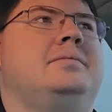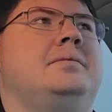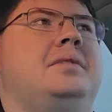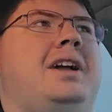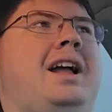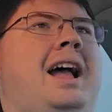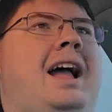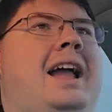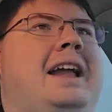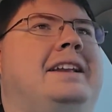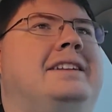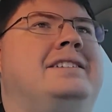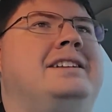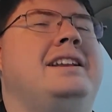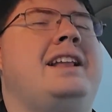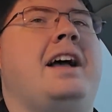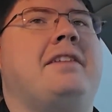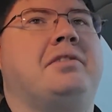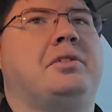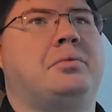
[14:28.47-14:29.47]
I
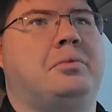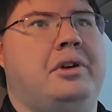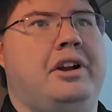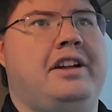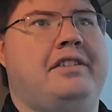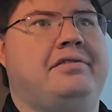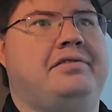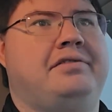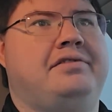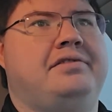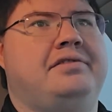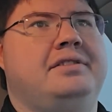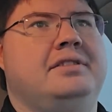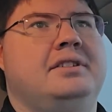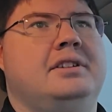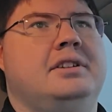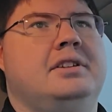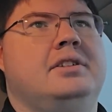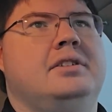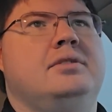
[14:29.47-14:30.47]
did have a riff
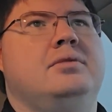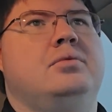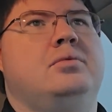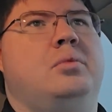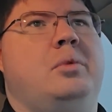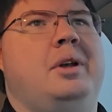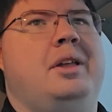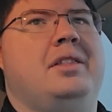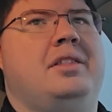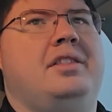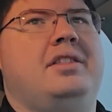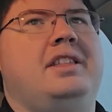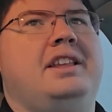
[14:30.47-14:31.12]
with